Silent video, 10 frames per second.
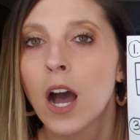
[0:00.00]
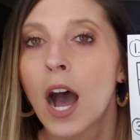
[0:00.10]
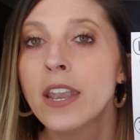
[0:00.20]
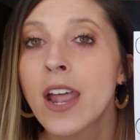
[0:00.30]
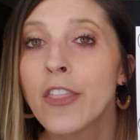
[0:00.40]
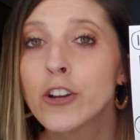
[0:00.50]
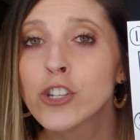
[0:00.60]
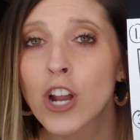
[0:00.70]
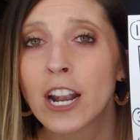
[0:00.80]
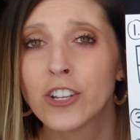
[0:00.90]
Another
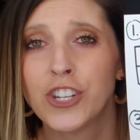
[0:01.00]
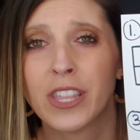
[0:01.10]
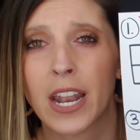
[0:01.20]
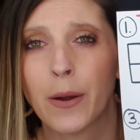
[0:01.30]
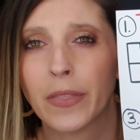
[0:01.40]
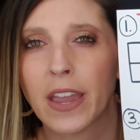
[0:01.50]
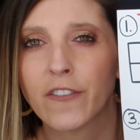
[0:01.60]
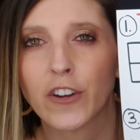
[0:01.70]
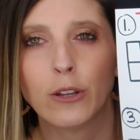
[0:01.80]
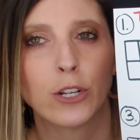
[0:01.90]
strategy that I would like
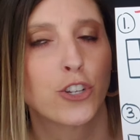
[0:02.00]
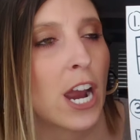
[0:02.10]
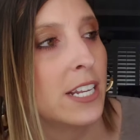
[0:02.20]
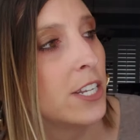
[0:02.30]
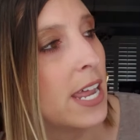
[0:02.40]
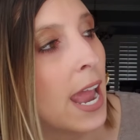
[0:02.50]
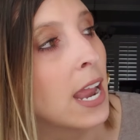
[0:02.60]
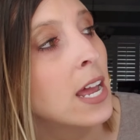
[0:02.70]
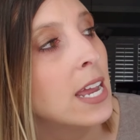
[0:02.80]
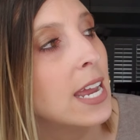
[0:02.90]
for you to try
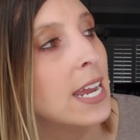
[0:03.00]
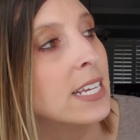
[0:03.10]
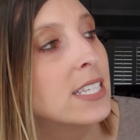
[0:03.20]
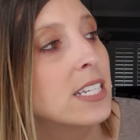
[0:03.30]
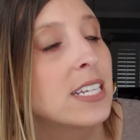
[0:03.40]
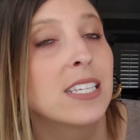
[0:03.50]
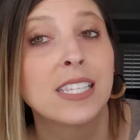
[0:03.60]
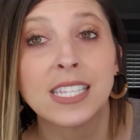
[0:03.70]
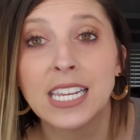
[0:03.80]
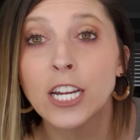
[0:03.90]
today is to
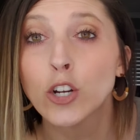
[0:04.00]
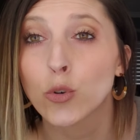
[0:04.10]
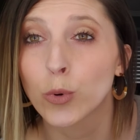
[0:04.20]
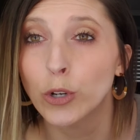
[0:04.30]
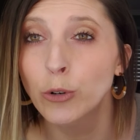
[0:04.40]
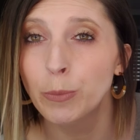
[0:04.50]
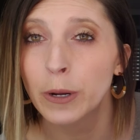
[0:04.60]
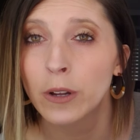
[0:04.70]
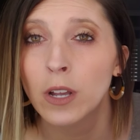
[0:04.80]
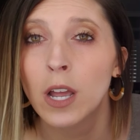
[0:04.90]
see a group
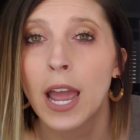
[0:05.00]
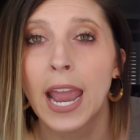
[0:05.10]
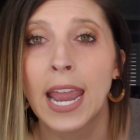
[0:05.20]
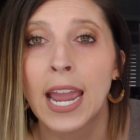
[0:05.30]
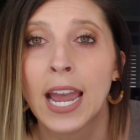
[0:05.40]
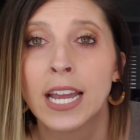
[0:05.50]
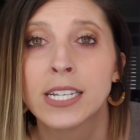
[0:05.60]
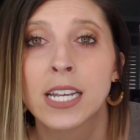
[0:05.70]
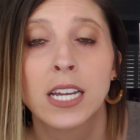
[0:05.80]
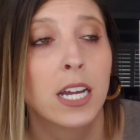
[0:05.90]

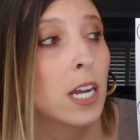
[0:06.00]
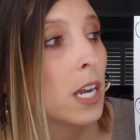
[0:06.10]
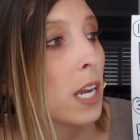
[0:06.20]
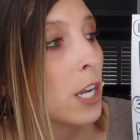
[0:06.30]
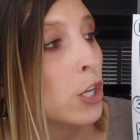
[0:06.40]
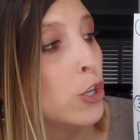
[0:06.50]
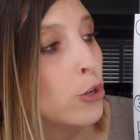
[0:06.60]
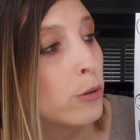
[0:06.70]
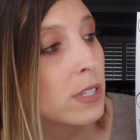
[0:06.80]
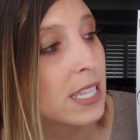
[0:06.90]
and
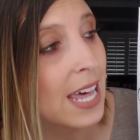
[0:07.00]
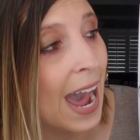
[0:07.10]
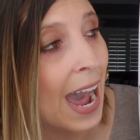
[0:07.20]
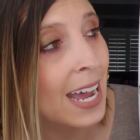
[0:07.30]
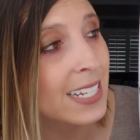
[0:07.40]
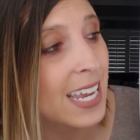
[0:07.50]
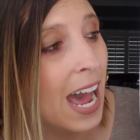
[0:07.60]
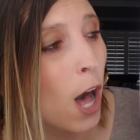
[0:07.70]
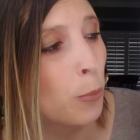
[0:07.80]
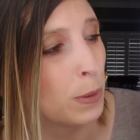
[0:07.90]
use that to
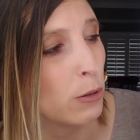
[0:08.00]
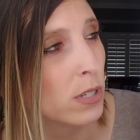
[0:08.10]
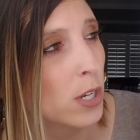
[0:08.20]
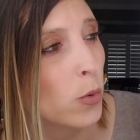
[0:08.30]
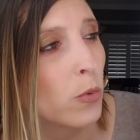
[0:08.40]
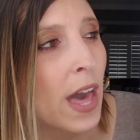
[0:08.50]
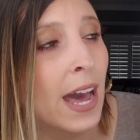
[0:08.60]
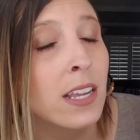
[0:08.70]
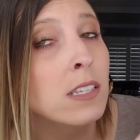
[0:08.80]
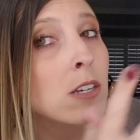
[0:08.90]
help you. So
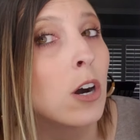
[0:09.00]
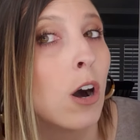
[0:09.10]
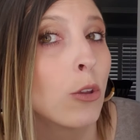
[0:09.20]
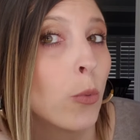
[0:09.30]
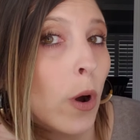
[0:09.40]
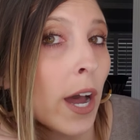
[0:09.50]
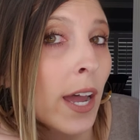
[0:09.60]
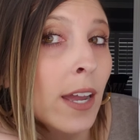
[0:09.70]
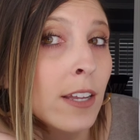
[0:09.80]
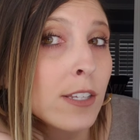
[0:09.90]
that is called
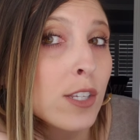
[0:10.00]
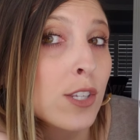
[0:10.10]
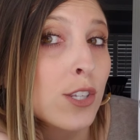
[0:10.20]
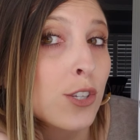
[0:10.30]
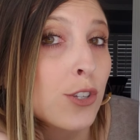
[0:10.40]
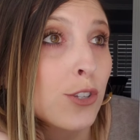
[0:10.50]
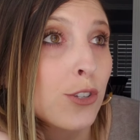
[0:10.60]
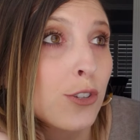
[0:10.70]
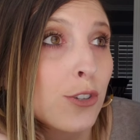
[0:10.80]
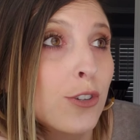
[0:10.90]
what?
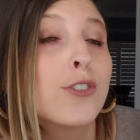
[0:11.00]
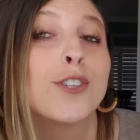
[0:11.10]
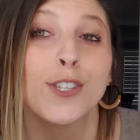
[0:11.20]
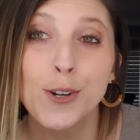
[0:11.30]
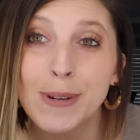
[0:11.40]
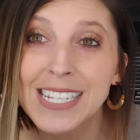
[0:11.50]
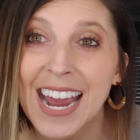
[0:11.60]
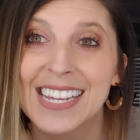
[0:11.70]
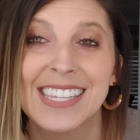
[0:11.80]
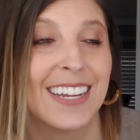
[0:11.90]

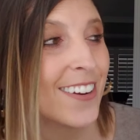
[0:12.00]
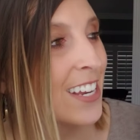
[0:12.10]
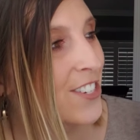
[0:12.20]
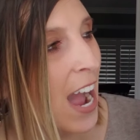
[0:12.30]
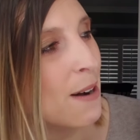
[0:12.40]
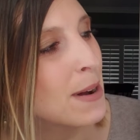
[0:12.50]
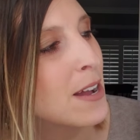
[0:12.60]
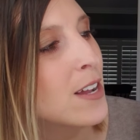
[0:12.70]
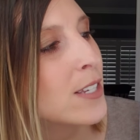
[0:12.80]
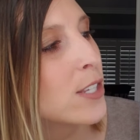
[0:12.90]
Subitizing. Great job.
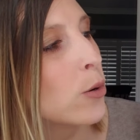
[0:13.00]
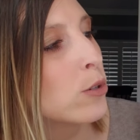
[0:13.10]
So